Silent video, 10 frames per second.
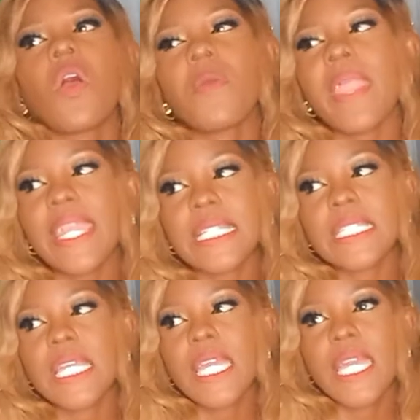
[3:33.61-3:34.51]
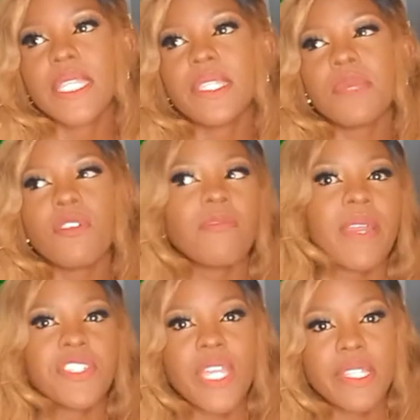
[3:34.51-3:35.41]
Alright, the name of
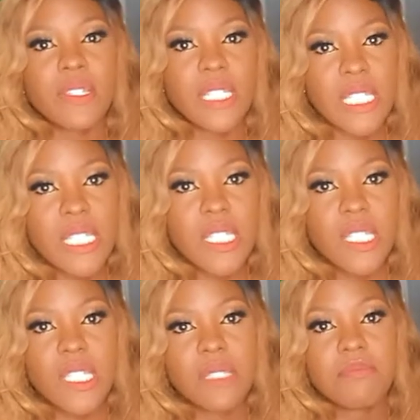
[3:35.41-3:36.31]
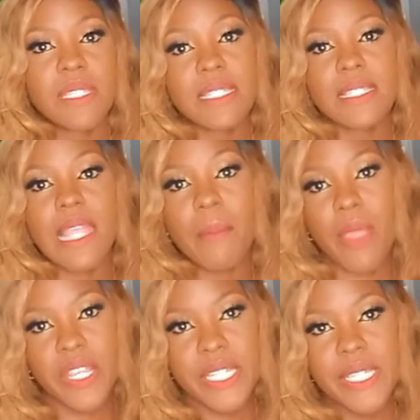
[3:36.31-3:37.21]
my channel is Miss
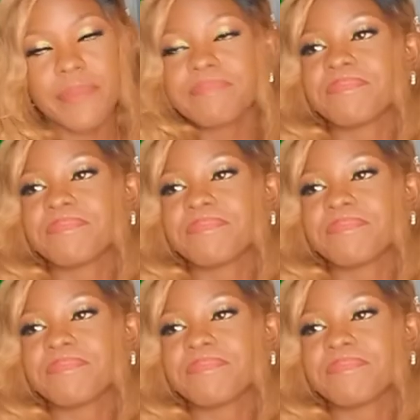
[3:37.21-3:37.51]
Larmani,